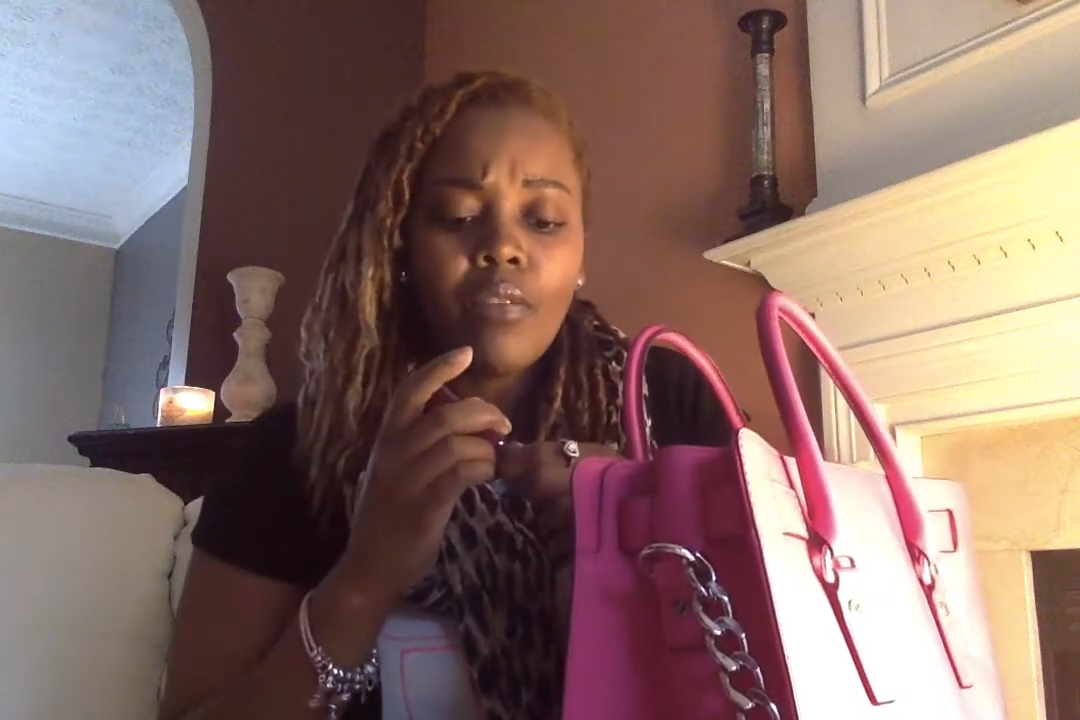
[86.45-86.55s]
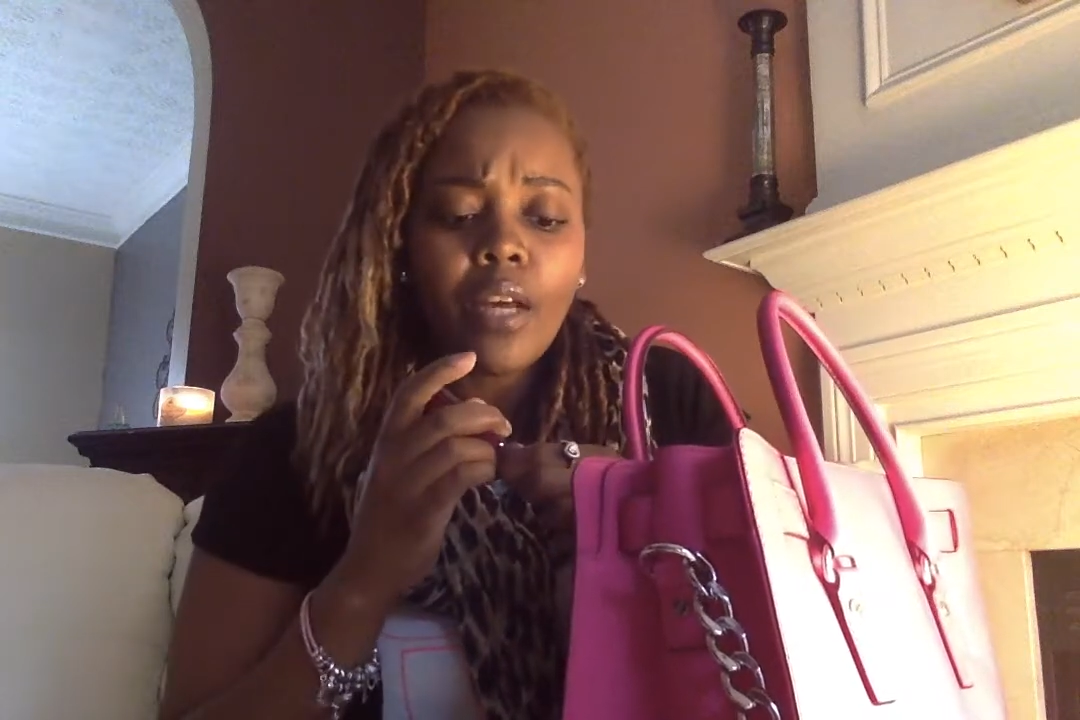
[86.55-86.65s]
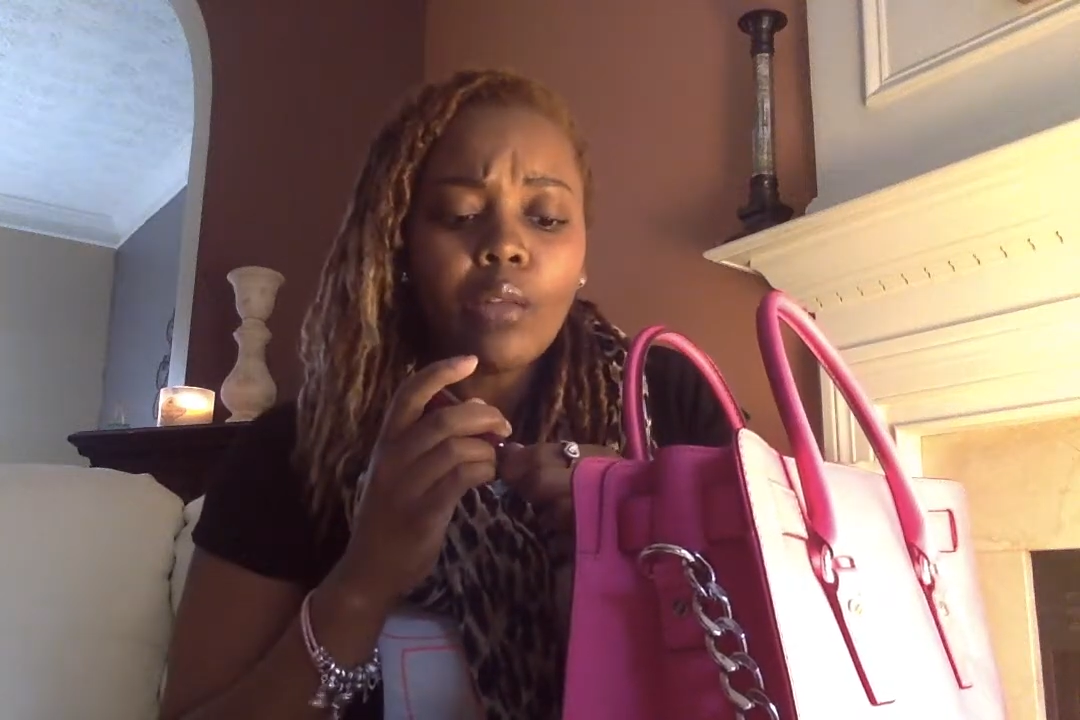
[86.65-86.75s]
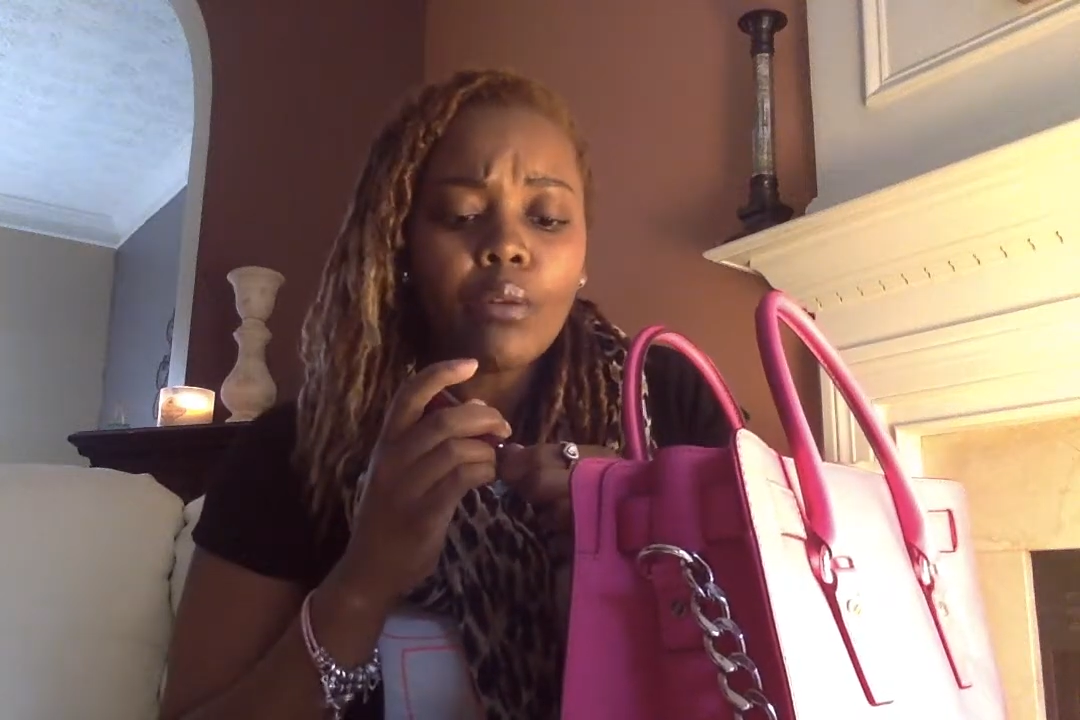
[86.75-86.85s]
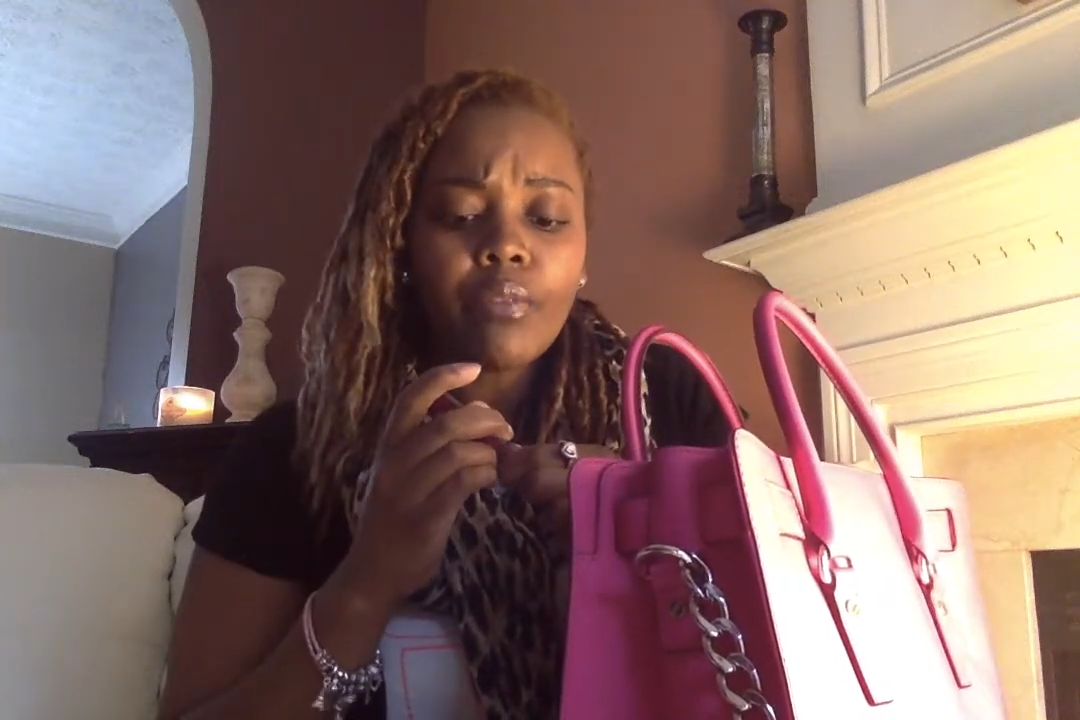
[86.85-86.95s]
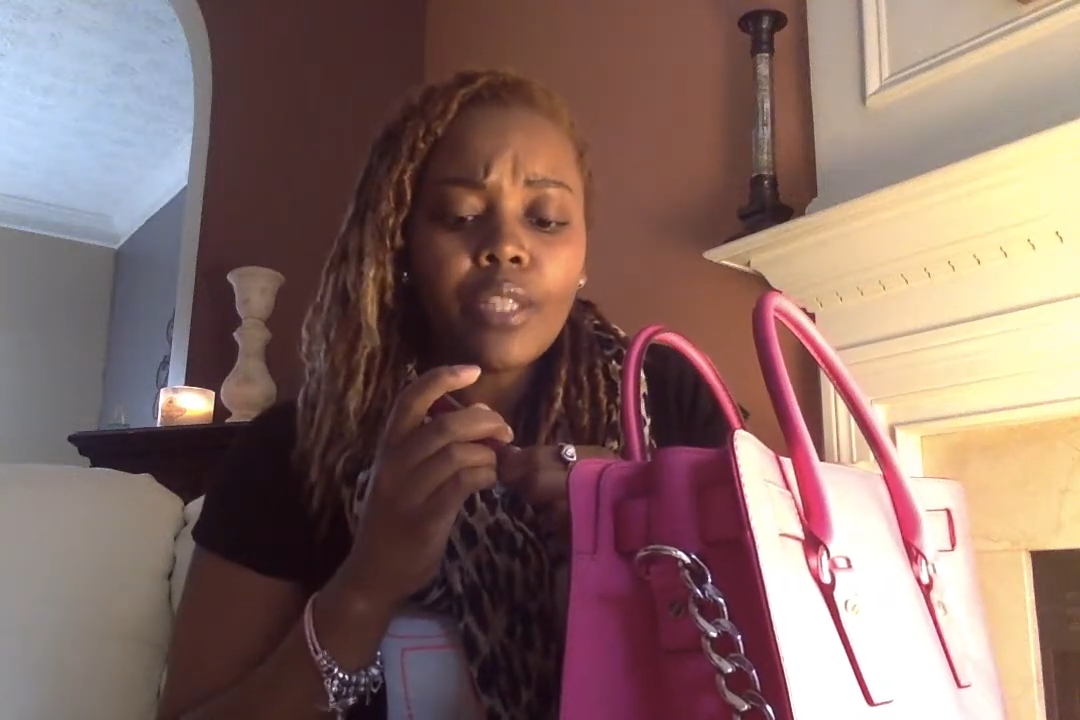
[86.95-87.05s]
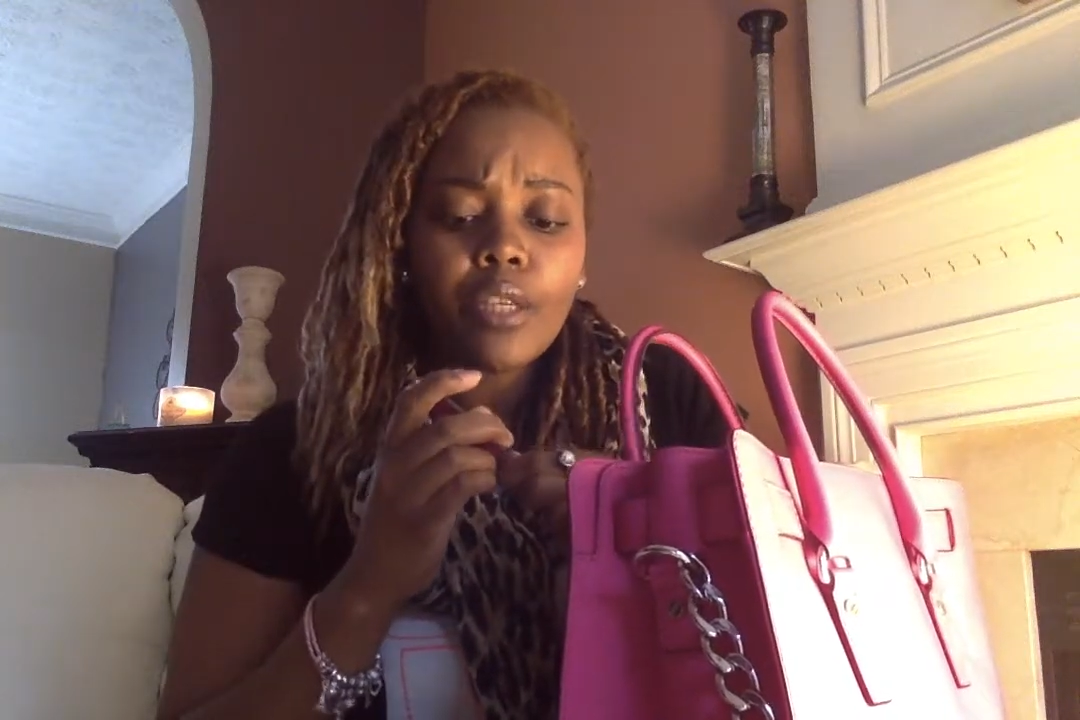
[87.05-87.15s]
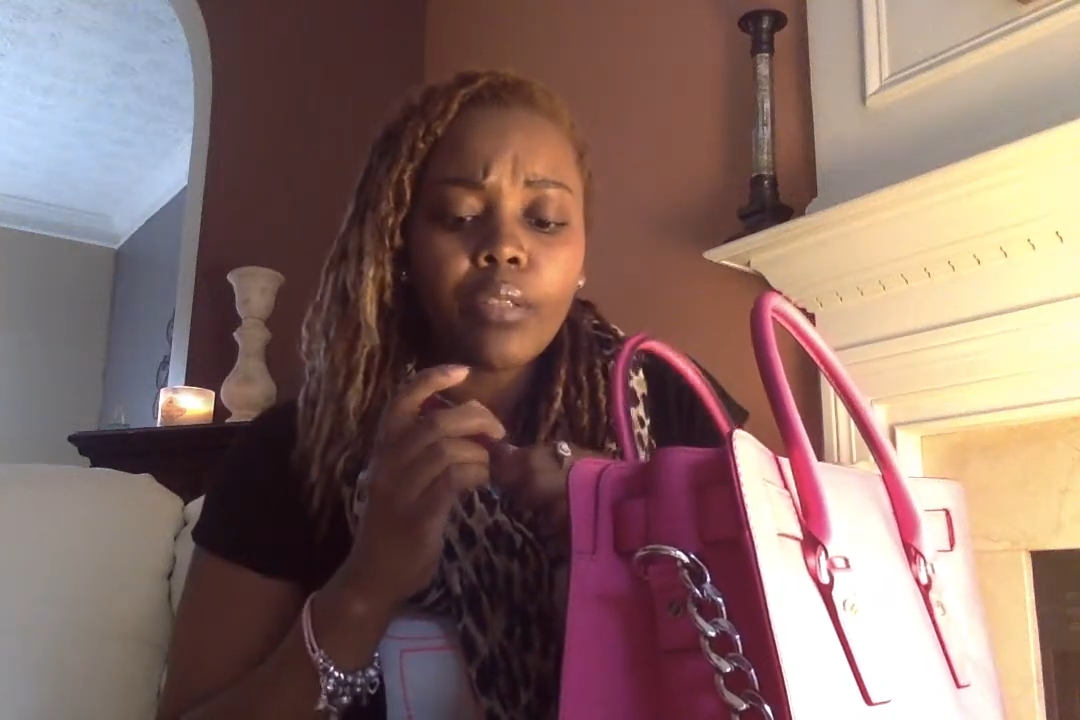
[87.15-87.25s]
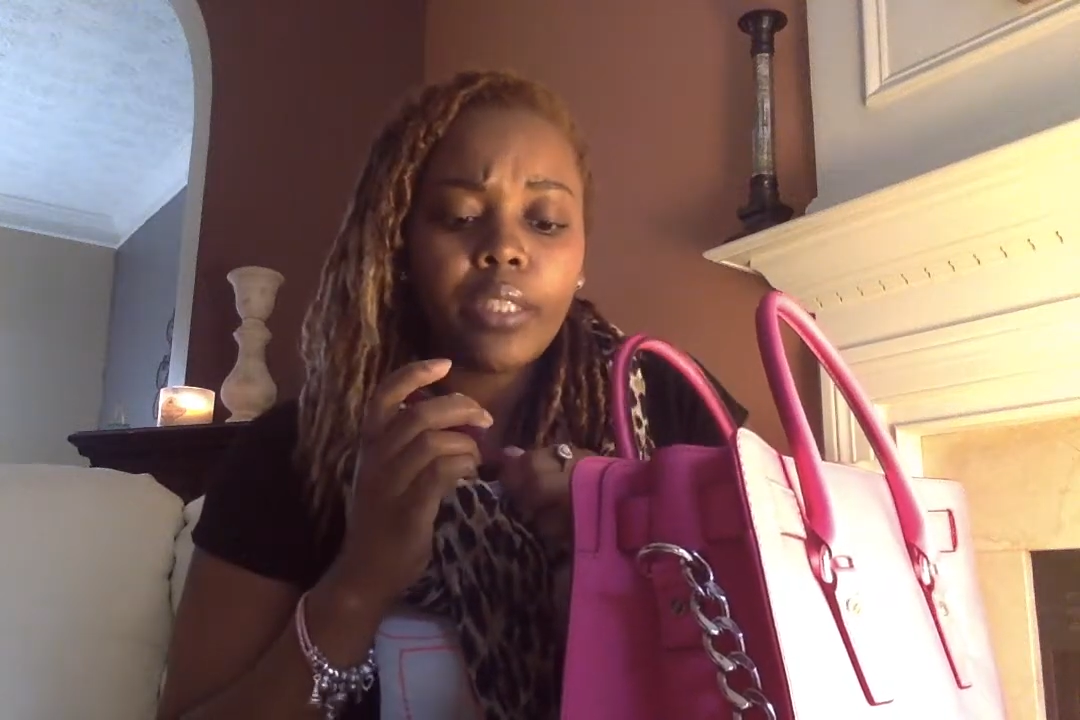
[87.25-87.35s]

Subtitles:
follow-up video